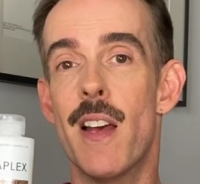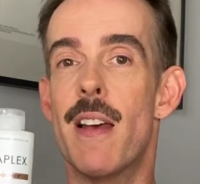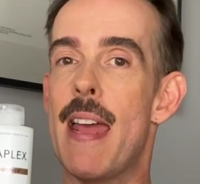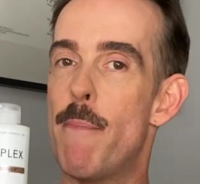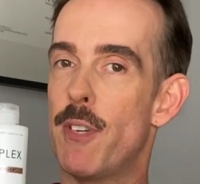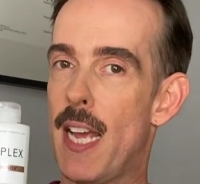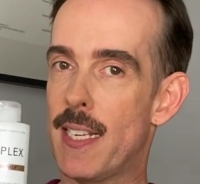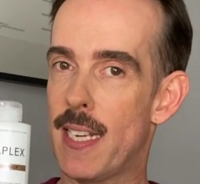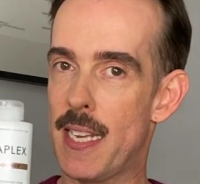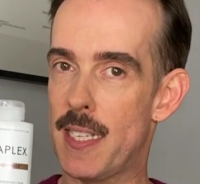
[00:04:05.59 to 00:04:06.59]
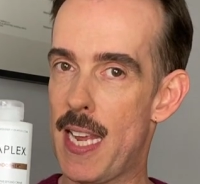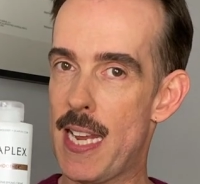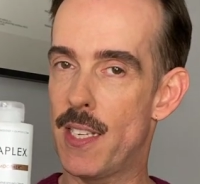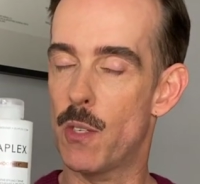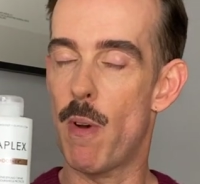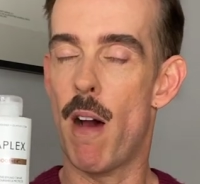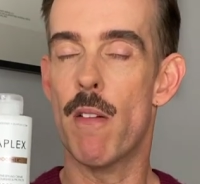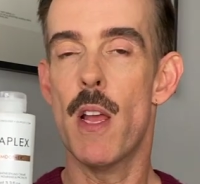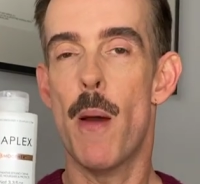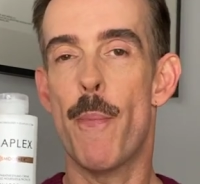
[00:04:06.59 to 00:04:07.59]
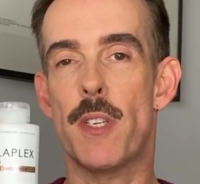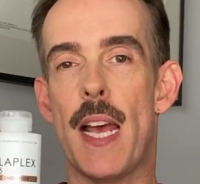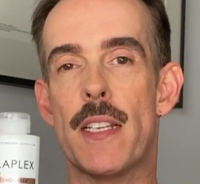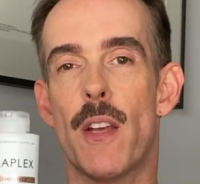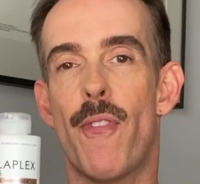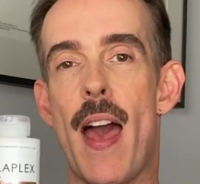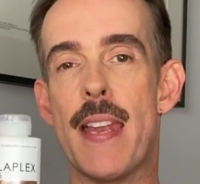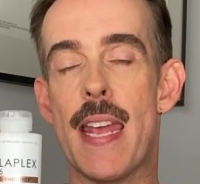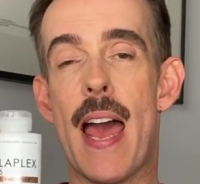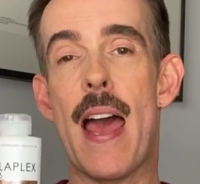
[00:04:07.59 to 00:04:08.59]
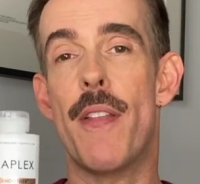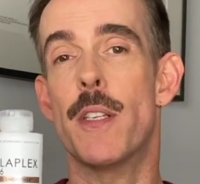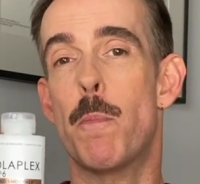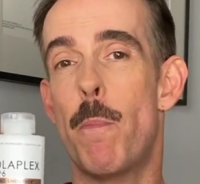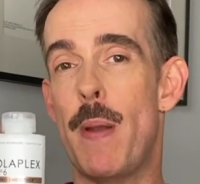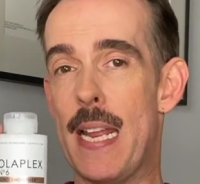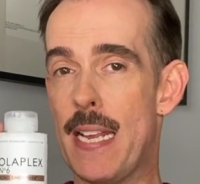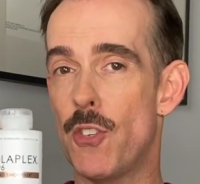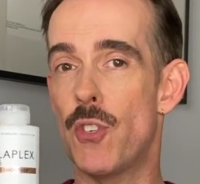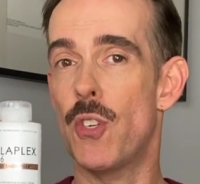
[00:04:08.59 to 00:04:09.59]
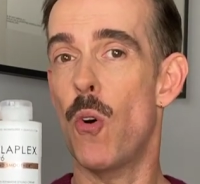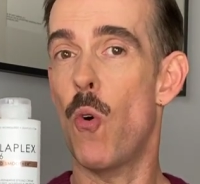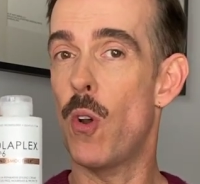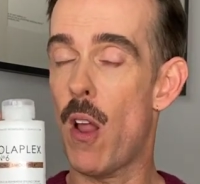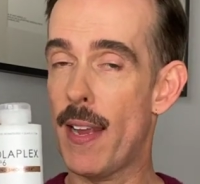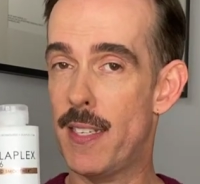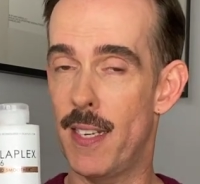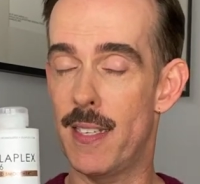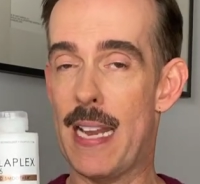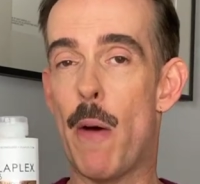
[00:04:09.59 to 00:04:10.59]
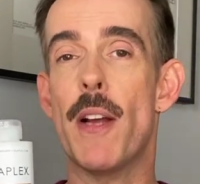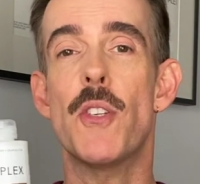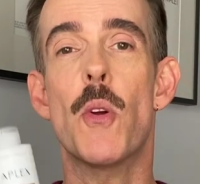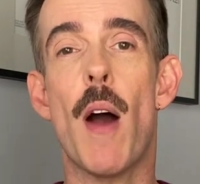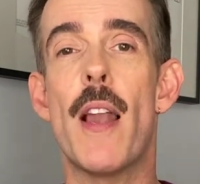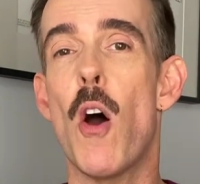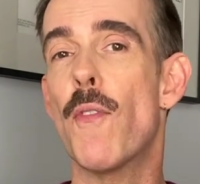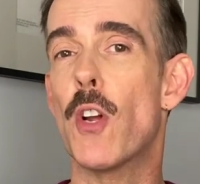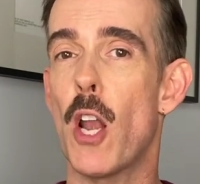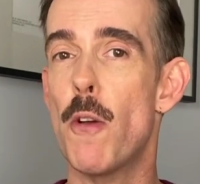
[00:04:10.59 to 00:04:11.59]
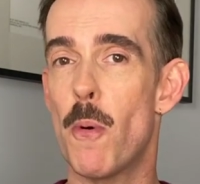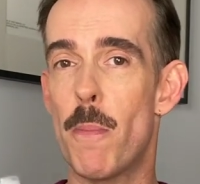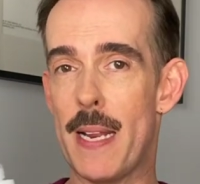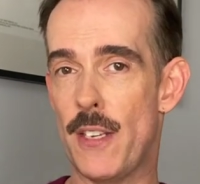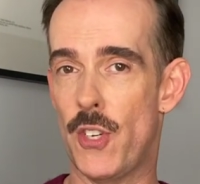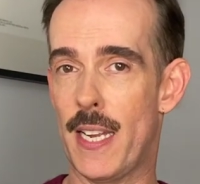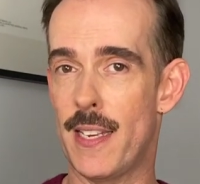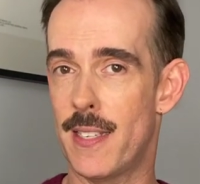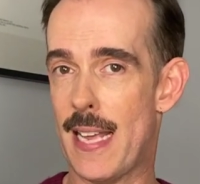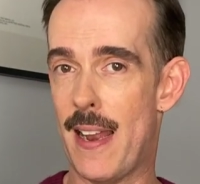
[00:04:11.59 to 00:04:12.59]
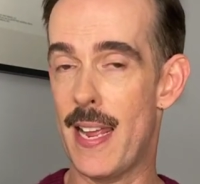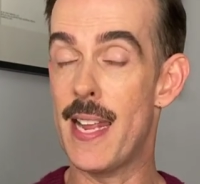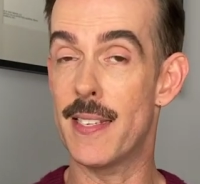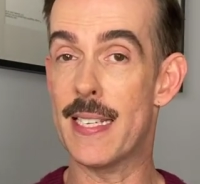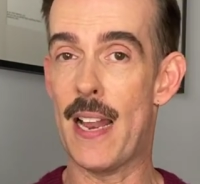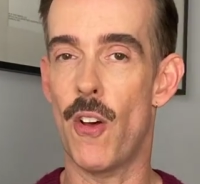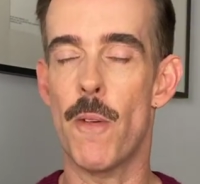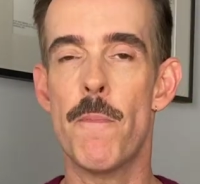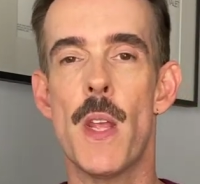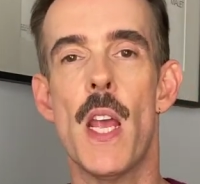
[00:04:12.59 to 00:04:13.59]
It protects against heat as well. Protector for any hair that's bleached or lightened. Now, I do quite a lot of global bleaching in salon.